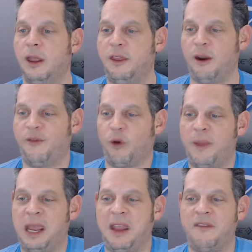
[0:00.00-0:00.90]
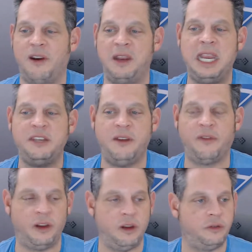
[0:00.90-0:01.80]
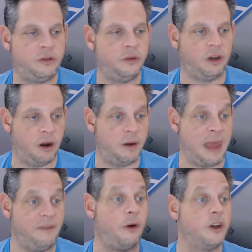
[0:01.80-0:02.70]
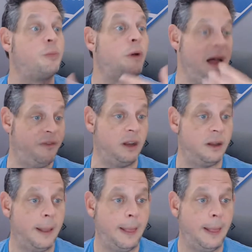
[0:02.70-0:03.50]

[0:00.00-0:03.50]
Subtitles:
therefore making it very easy for you to turn that first profit.